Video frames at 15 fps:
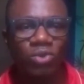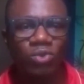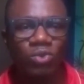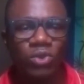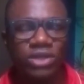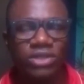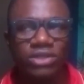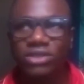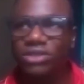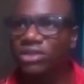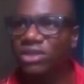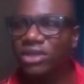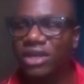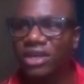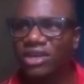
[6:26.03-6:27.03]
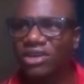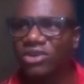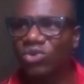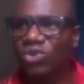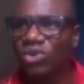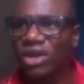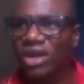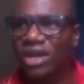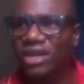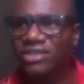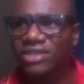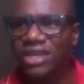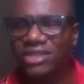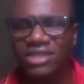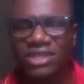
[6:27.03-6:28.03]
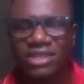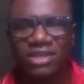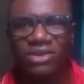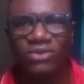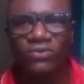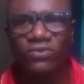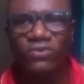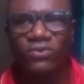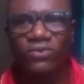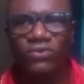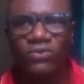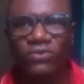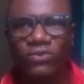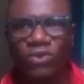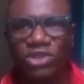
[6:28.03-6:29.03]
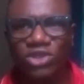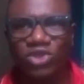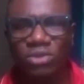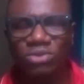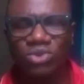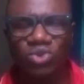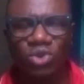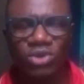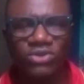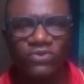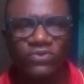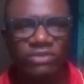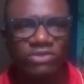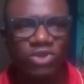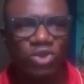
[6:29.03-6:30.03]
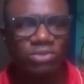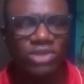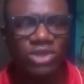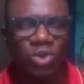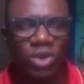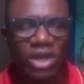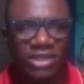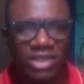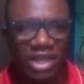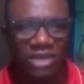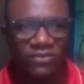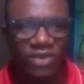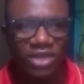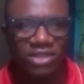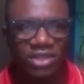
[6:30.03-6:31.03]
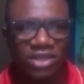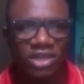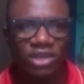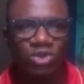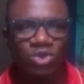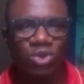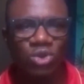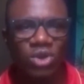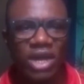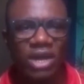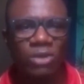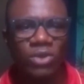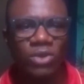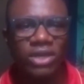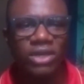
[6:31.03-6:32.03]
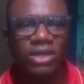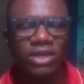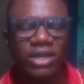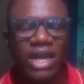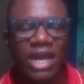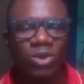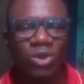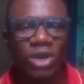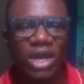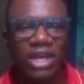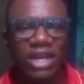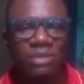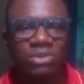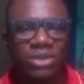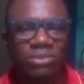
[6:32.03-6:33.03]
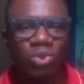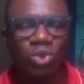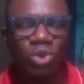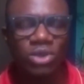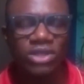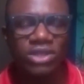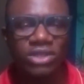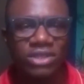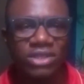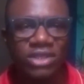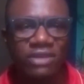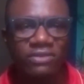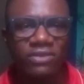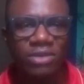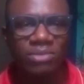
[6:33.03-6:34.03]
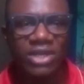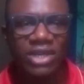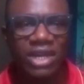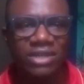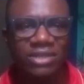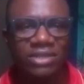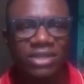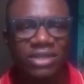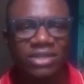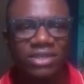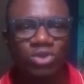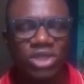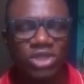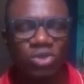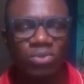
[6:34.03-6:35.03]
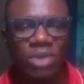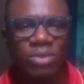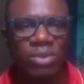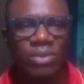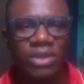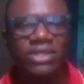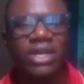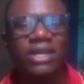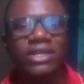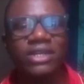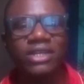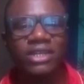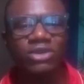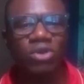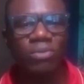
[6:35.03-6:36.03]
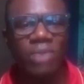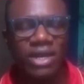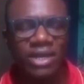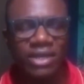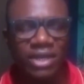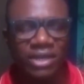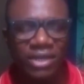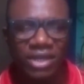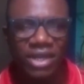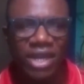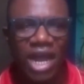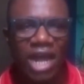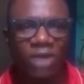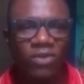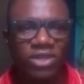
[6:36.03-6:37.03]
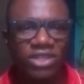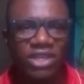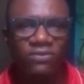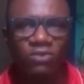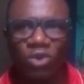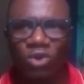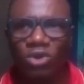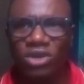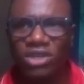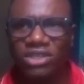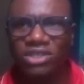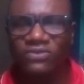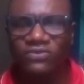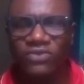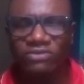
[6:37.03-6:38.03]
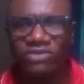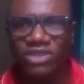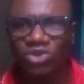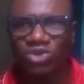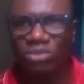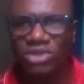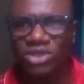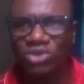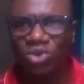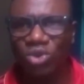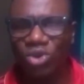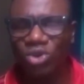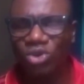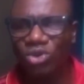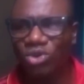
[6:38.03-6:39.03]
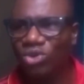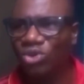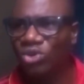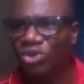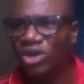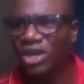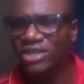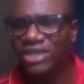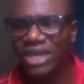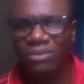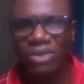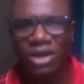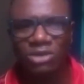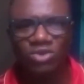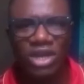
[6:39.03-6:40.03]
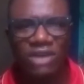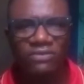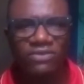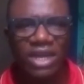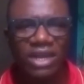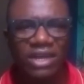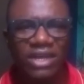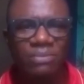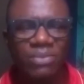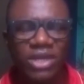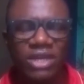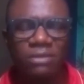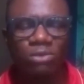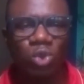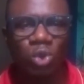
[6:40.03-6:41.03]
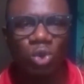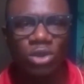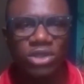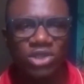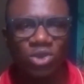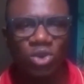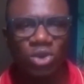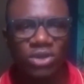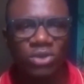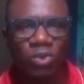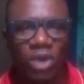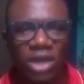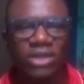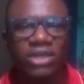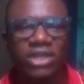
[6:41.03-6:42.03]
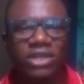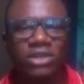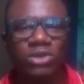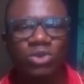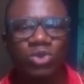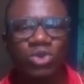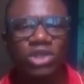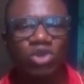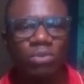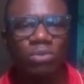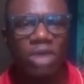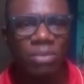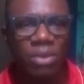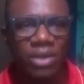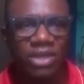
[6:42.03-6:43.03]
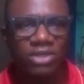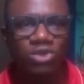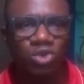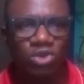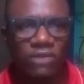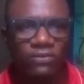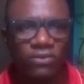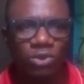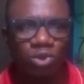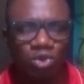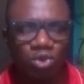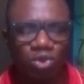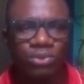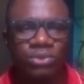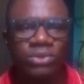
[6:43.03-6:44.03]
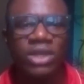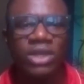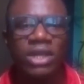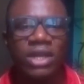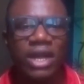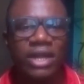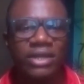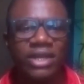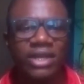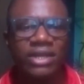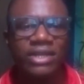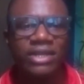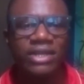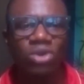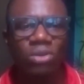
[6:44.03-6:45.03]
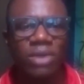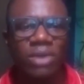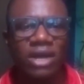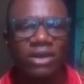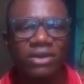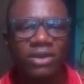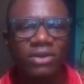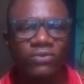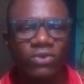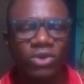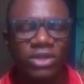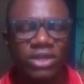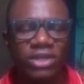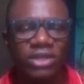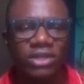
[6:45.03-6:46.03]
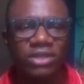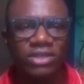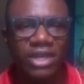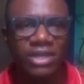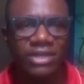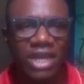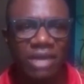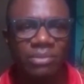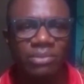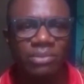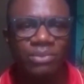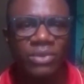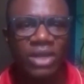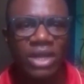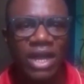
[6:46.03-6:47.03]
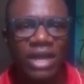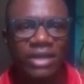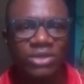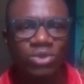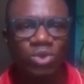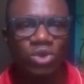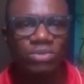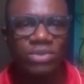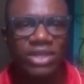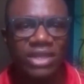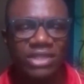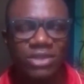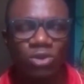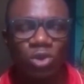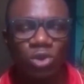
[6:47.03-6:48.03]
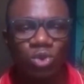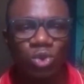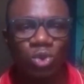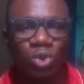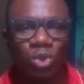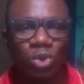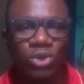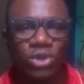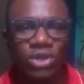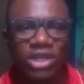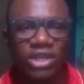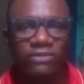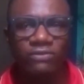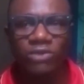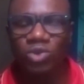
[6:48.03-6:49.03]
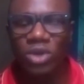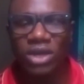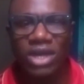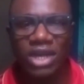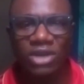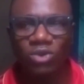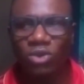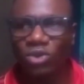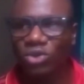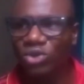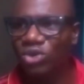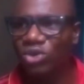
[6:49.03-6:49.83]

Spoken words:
with I think for something or 50 something dollars at first. So I helped him load it, gave him the card details, use it to make payment, and he come back again and question for is 50 something or thereabout. After helping him to load the second one, he used it to make payment successful too, and then he come back for the third time and told me that he want to load a virtual card of